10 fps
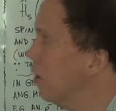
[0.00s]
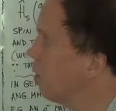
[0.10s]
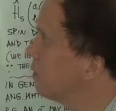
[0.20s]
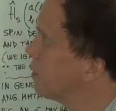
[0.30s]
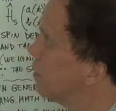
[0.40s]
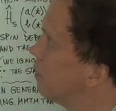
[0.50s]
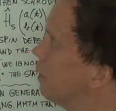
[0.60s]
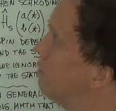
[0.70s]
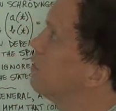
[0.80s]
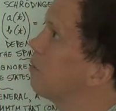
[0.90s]
Also,
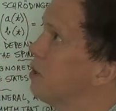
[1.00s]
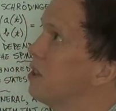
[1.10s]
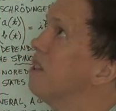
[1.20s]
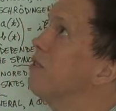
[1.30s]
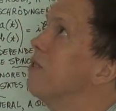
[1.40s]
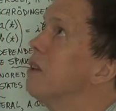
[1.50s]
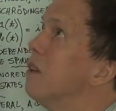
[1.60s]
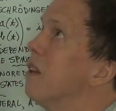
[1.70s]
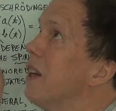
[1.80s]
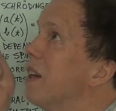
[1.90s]
I've switched off the
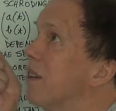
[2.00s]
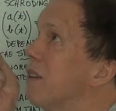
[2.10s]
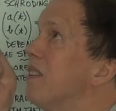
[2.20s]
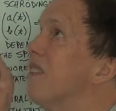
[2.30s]
light